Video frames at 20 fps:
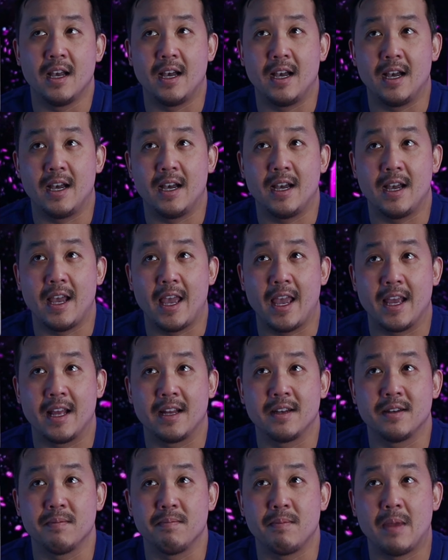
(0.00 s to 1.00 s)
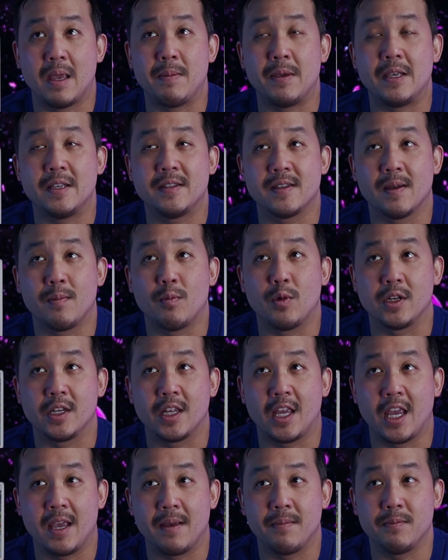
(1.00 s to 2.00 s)
Uh, and maybe
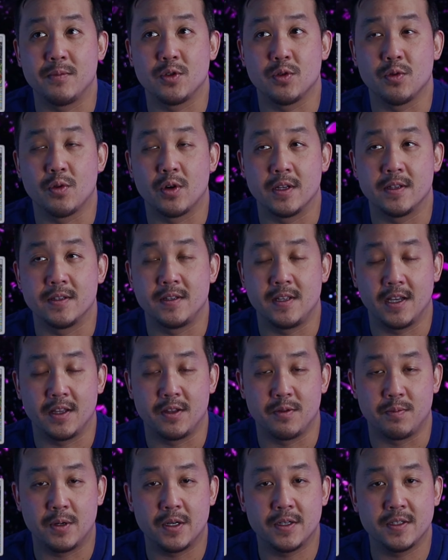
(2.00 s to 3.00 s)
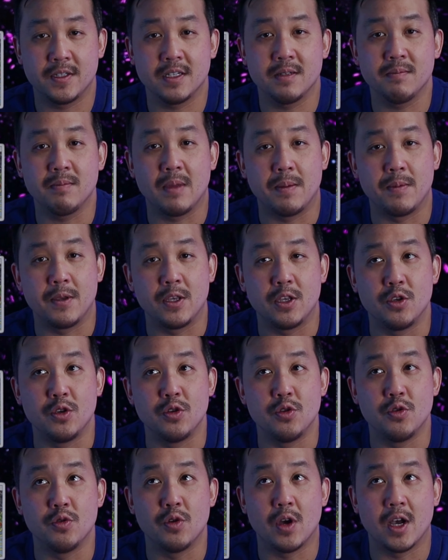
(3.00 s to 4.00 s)
someone came towards the other person, maybe
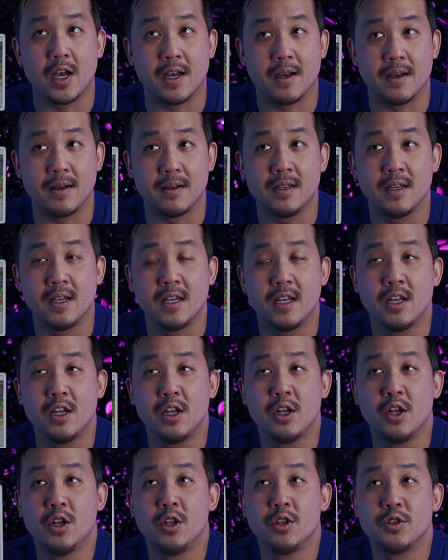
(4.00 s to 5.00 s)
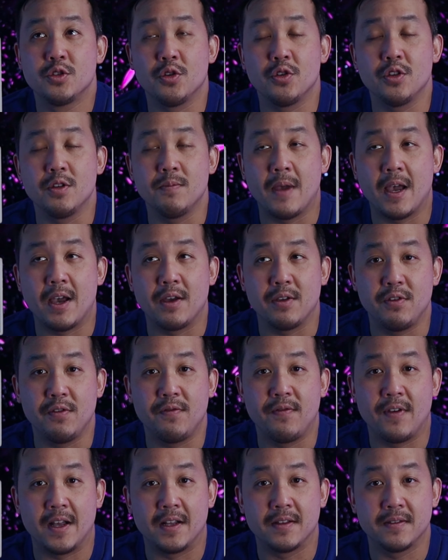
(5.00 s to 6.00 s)
you uh, told them how you
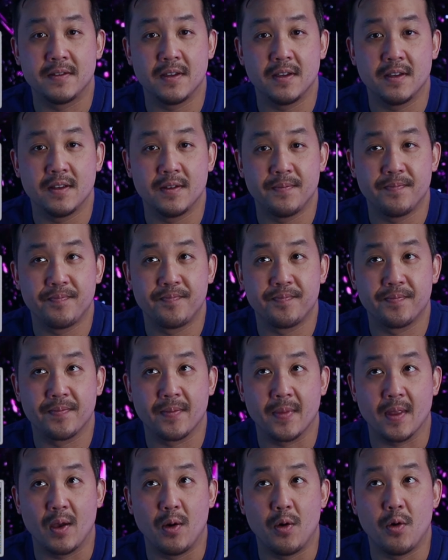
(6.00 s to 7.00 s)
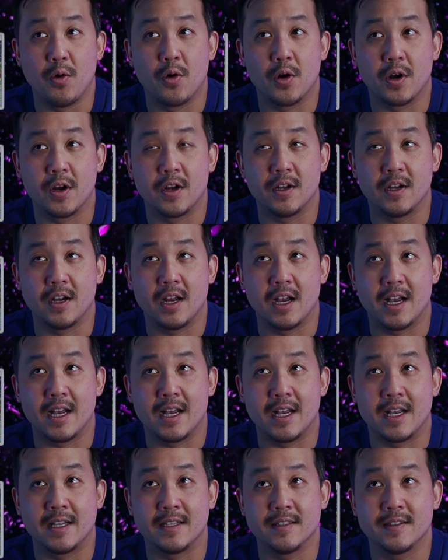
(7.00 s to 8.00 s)
felt, or
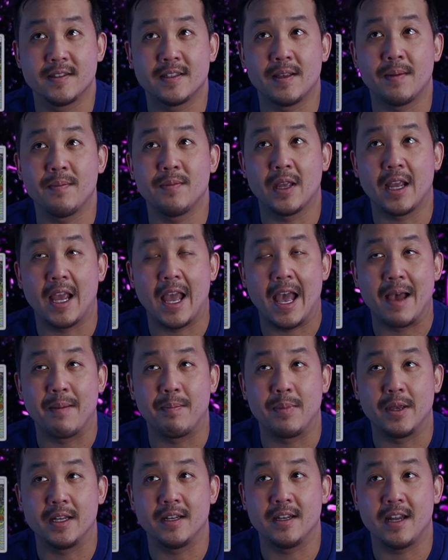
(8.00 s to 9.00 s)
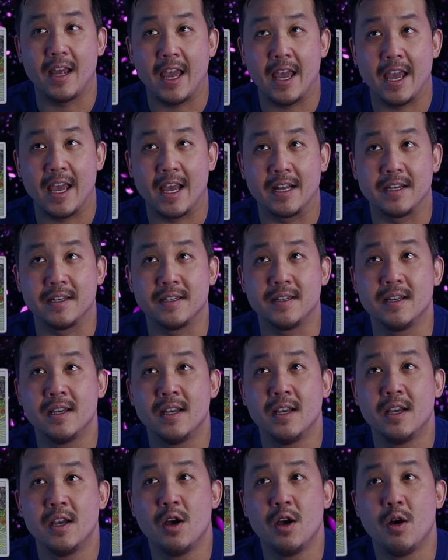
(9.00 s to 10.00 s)
uh, something happened, and
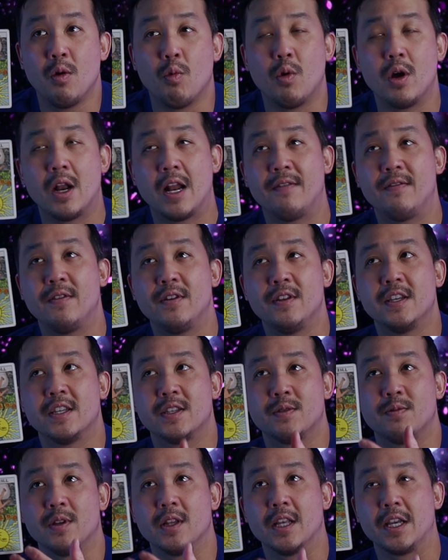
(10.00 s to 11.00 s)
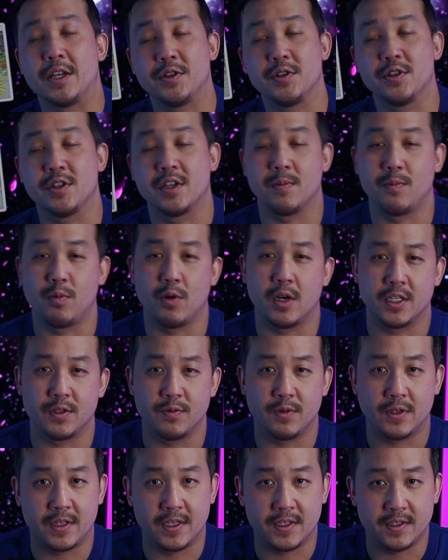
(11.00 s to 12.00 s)
whatever this relationship was
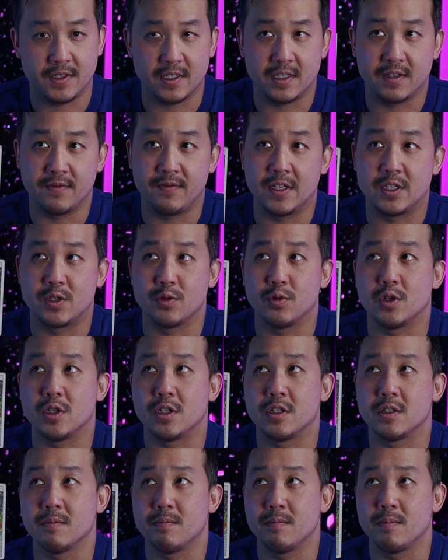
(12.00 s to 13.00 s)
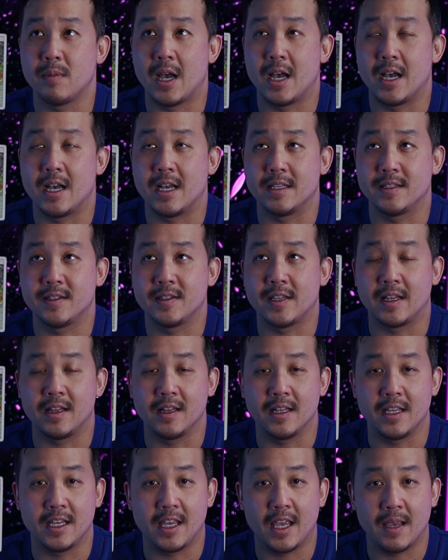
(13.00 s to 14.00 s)
with this individual uh,
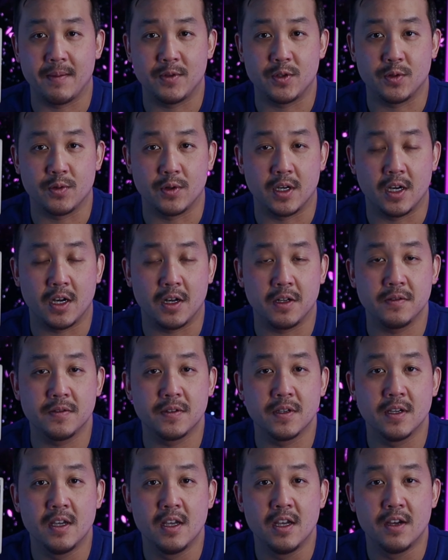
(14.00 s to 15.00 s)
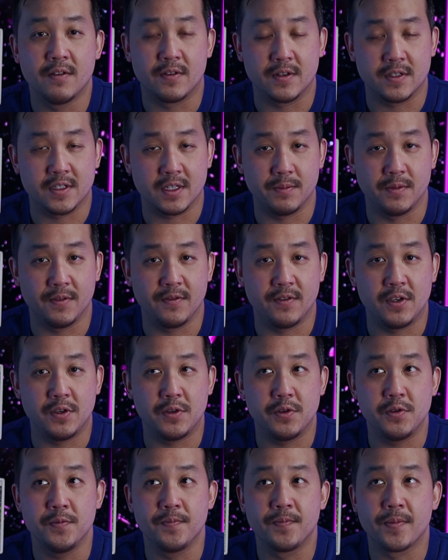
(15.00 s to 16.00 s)
suddenly came to a halt for some of
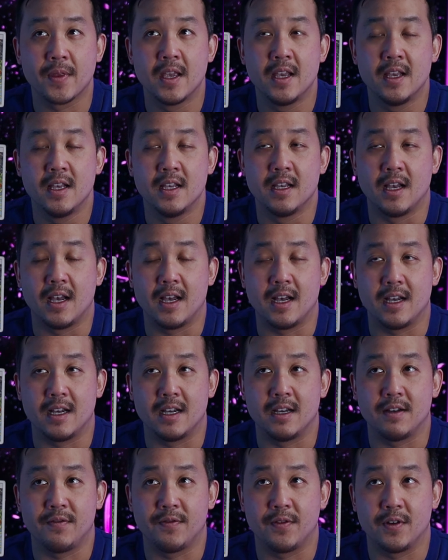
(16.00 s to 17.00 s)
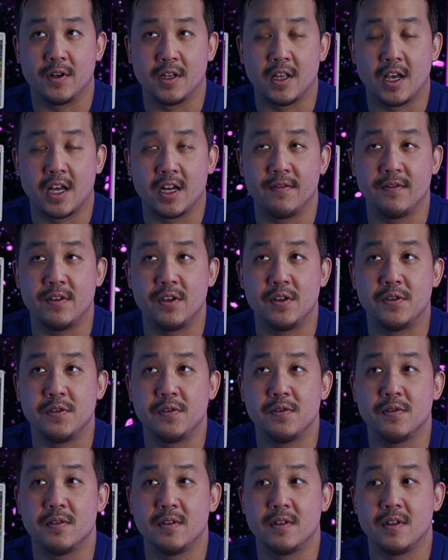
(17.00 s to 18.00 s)
you. Uh, for a lot of
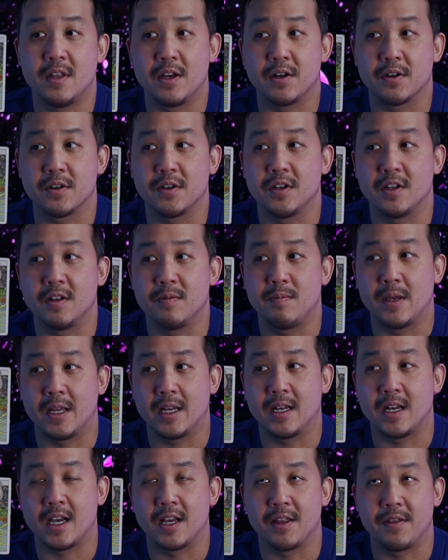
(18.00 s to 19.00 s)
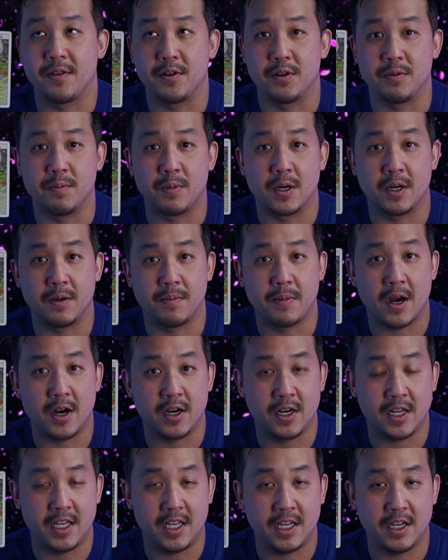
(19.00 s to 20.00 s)
you, there could have been a third
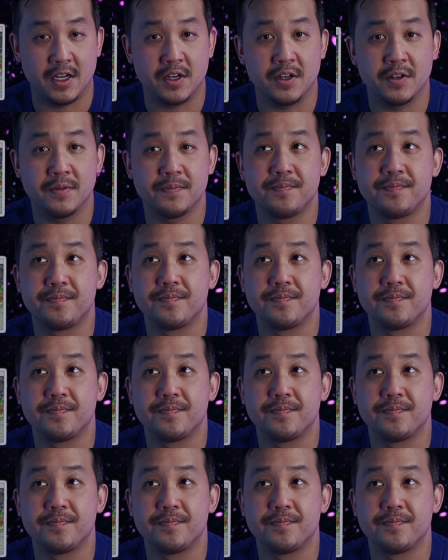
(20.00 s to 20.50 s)
party here,